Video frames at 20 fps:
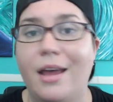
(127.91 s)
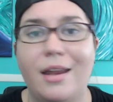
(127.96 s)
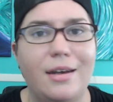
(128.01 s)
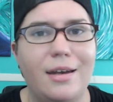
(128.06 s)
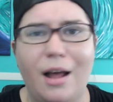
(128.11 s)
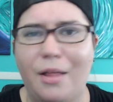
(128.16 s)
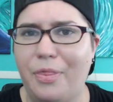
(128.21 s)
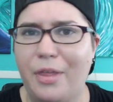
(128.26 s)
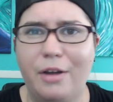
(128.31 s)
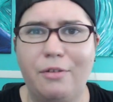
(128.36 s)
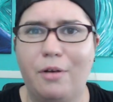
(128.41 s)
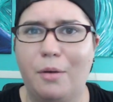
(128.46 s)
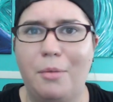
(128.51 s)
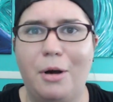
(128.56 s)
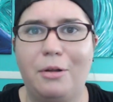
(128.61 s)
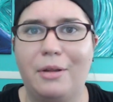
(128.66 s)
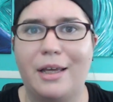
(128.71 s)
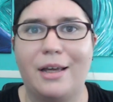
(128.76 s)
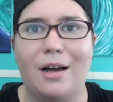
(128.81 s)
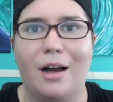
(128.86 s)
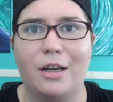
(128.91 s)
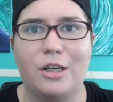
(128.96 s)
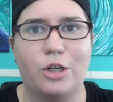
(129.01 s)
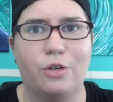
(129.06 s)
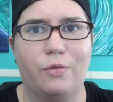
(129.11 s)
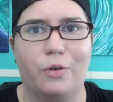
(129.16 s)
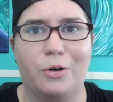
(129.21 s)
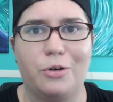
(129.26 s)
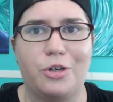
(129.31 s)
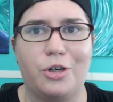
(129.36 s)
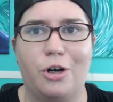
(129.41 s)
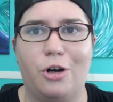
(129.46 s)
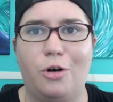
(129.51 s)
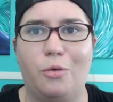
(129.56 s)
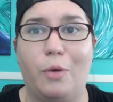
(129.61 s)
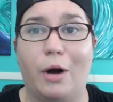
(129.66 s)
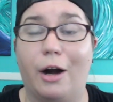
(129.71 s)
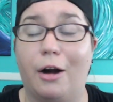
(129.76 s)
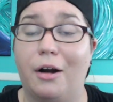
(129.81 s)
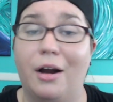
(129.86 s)
Nothing Remotely Controversial,
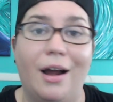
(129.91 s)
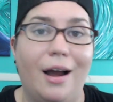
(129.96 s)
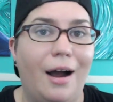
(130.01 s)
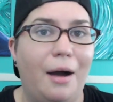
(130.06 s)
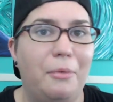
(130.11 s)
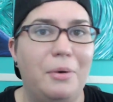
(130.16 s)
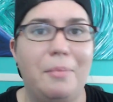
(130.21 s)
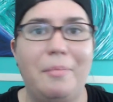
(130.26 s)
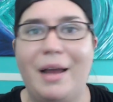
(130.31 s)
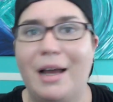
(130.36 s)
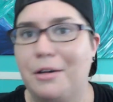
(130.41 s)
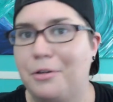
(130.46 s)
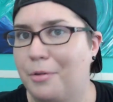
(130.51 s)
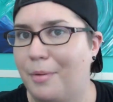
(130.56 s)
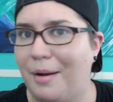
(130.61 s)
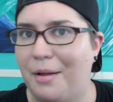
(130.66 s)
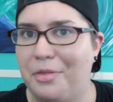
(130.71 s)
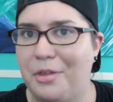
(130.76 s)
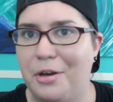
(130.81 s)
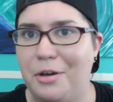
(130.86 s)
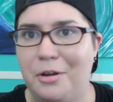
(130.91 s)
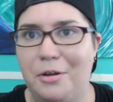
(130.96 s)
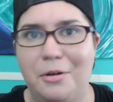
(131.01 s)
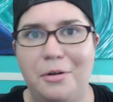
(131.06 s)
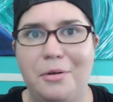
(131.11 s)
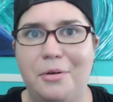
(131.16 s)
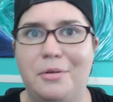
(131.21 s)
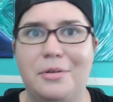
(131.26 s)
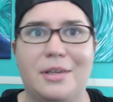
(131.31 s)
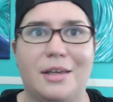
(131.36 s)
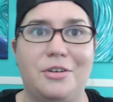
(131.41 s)
where we banter out the news,